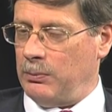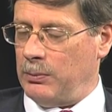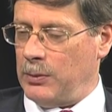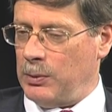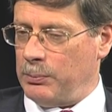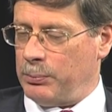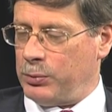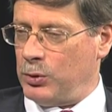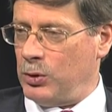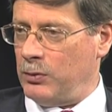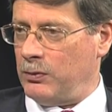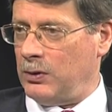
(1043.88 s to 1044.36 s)

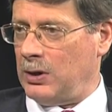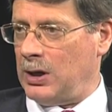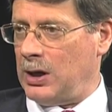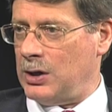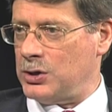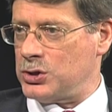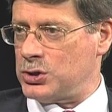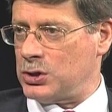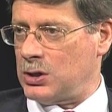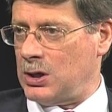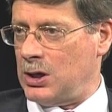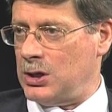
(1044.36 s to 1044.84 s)
improving
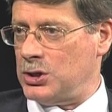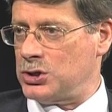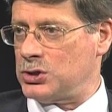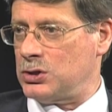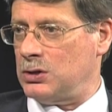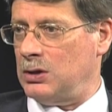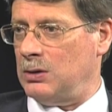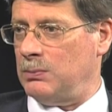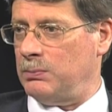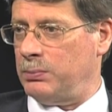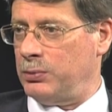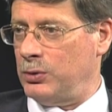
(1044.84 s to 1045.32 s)

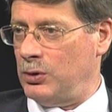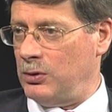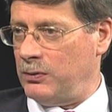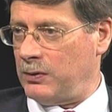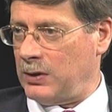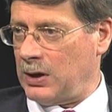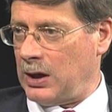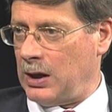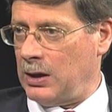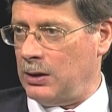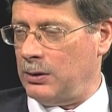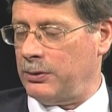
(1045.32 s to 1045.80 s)
education,
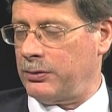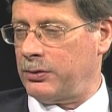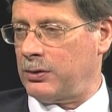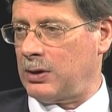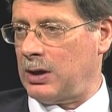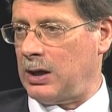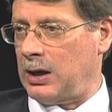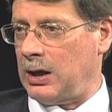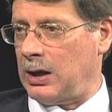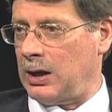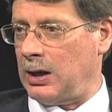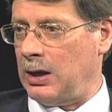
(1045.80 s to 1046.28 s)
improving
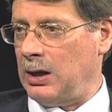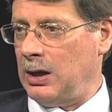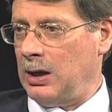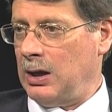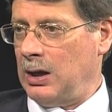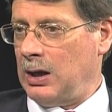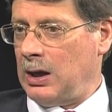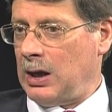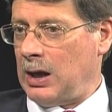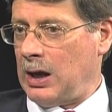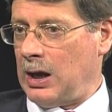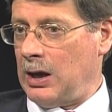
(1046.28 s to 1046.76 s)
healthcare,
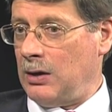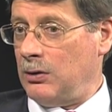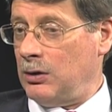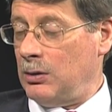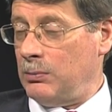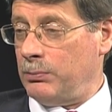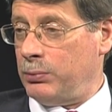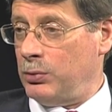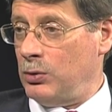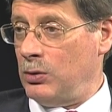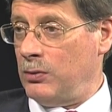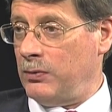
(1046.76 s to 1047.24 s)
and
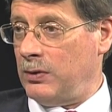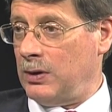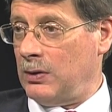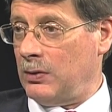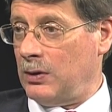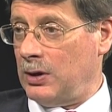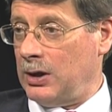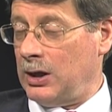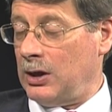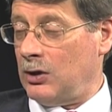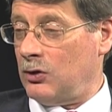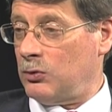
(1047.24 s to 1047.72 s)
improving
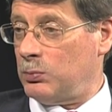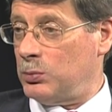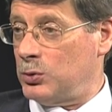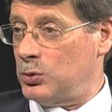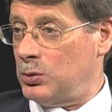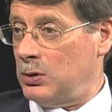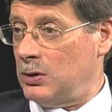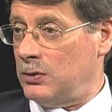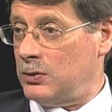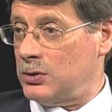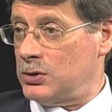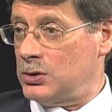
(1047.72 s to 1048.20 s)
the links
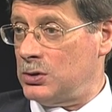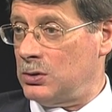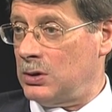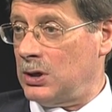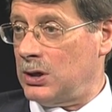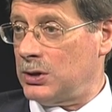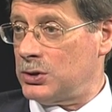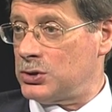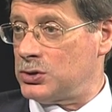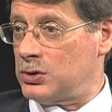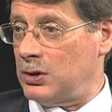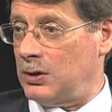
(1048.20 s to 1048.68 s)
between the two
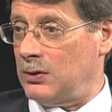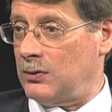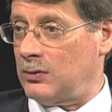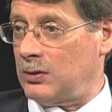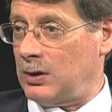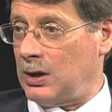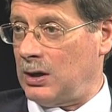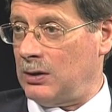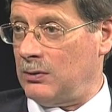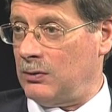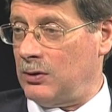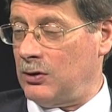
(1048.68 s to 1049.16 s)
countries.
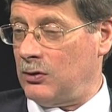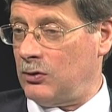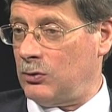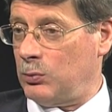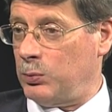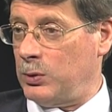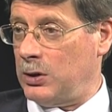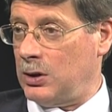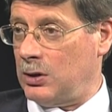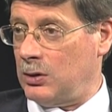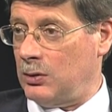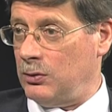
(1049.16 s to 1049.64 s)
And
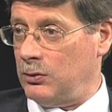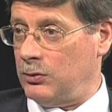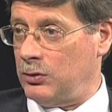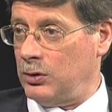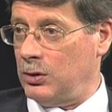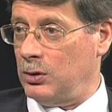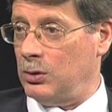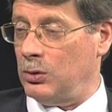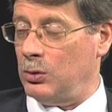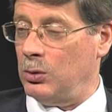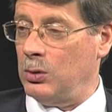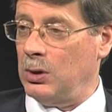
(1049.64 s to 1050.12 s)
this we can
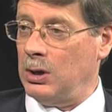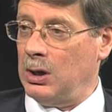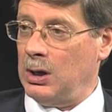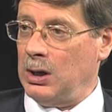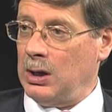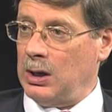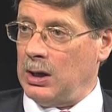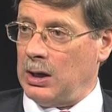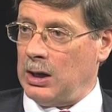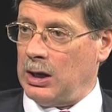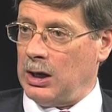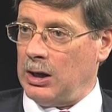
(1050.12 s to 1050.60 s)
do
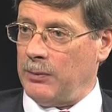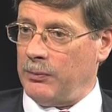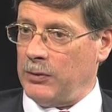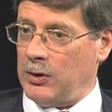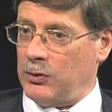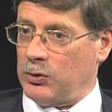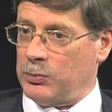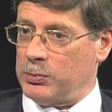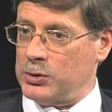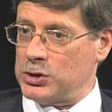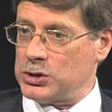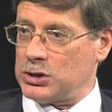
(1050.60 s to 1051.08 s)

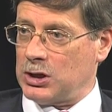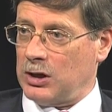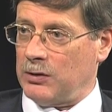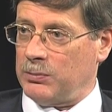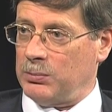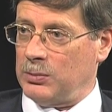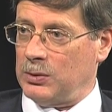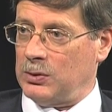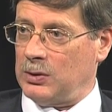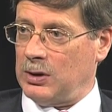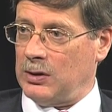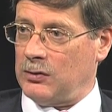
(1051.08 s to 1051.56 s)
if the British
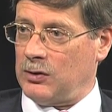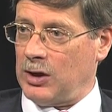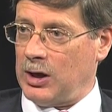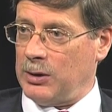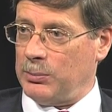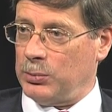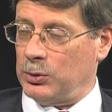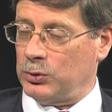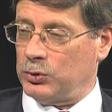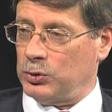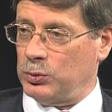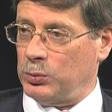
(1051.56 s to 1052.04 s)
government is
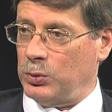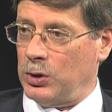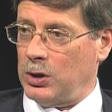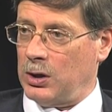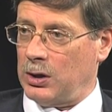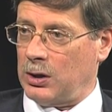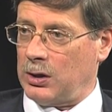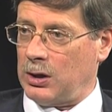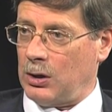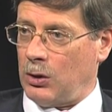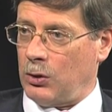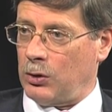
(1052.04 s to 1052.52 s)
able to
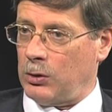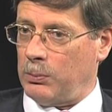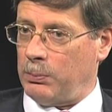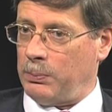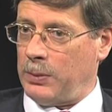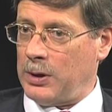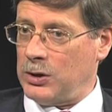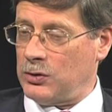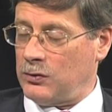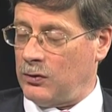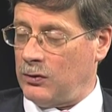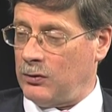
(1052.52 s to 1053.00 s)
work on a
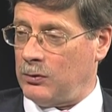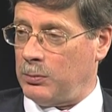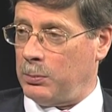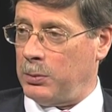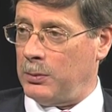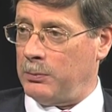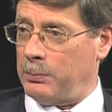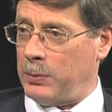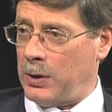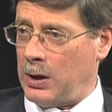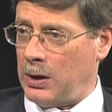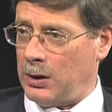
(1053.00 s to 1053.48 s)
basis of
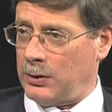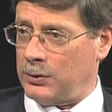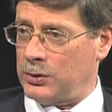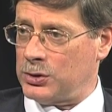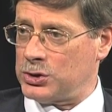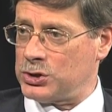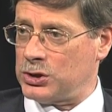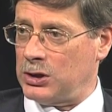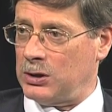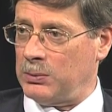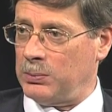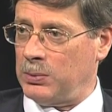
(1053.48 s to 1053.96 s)
a
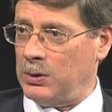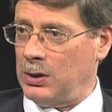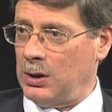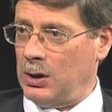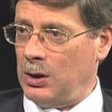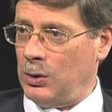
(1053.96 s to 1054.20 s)
partnership